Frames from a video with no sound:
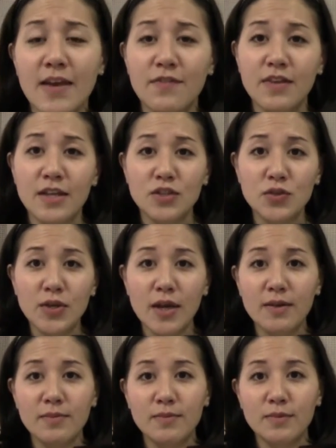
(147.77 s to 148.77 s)
If they do
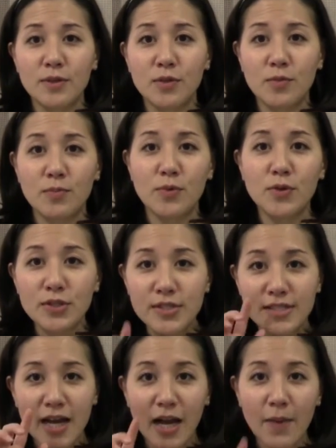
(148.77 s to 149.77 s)
get little boogers
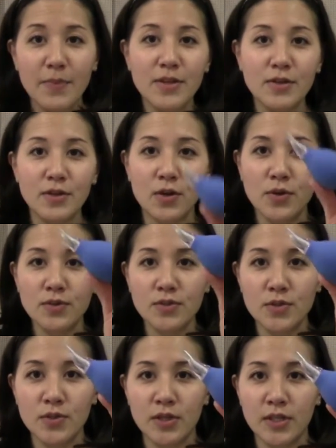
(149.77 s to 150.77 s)
stuck up in their
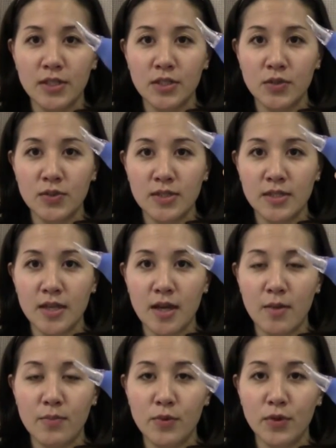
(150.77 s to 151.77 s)
nose, you can use
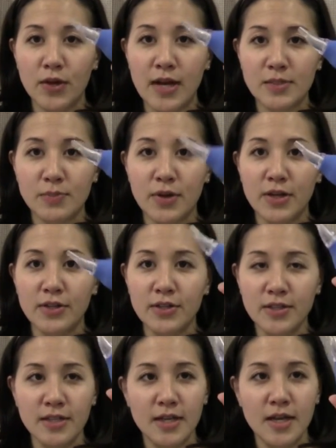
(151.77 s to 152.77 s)
a booger aspirator,